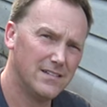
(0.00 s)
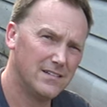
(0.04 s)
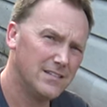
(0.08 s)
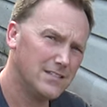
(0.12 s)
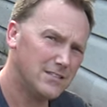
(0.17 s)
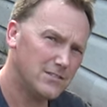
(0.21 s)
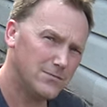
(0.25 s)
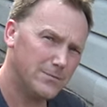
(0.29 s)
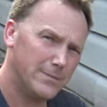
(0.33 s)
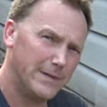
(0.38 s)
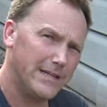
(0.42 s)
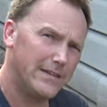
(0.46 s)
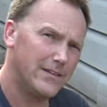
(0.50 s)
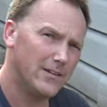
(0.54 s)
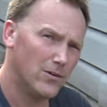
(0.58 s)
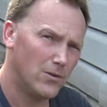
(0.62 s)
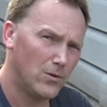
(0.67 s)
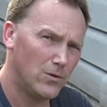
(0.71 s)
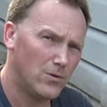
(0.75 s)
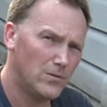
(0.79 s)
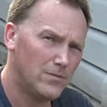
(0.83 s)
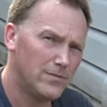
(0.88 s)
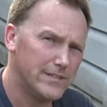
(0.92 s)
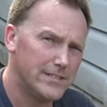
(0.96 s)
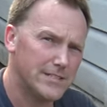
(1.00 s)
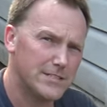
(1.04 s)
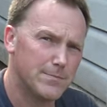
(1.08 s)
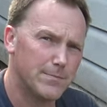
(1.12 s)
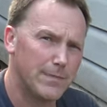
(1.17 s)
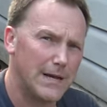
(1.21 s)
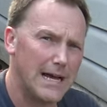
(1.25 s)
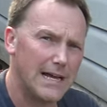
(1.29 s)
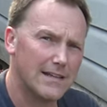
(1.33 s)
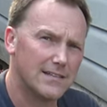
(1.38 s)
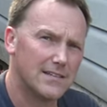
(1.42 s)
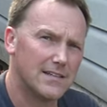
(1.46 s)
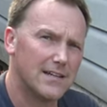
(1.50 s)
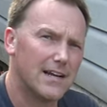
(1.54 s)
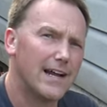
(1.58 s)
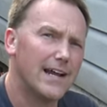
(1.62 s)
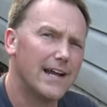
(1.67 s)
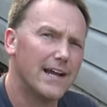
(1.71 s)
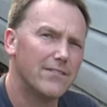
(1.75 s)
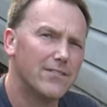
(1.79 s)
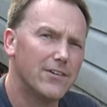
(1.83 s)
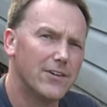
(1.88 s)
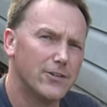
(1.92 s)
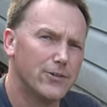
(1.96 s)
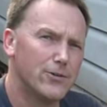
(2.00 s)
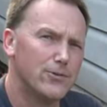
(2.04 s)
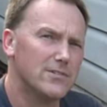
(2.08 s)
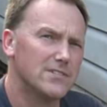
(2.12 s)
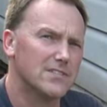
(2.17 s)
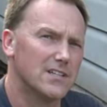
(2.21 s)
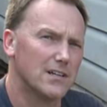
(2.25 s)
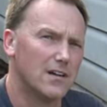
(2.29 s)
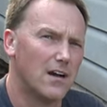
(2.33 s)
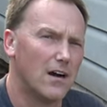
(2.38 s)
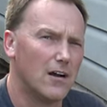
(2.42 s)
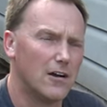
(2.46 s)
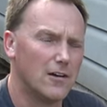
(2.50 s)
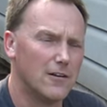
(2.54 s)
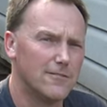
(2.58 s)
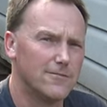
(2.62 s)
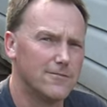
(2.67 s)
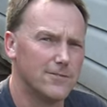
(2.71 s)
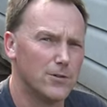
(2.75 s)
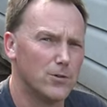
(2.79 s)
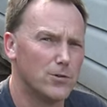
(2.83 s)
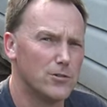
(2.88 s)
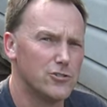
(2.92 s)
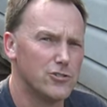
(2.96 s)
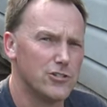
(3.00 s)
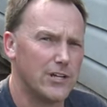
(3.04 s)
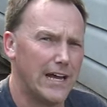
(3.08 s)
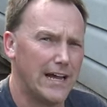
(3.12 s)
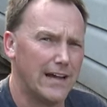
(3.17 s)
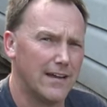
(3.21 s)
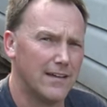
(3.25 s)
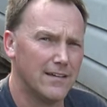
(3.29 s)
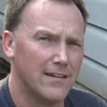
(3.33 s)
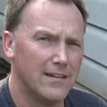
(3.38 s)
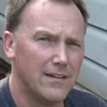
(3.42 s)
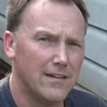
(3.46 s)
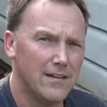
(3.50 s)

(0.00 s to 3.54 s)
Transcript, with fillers: And this would be the only spot that I ever use a car floor jack.